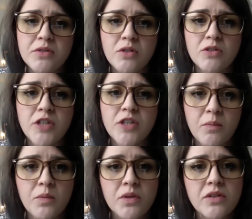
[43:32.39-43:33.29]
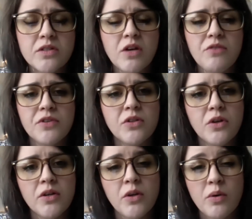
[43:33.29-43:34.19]
So check in with yourself
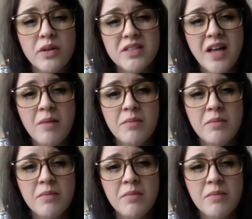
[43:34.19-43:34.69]
and notice that.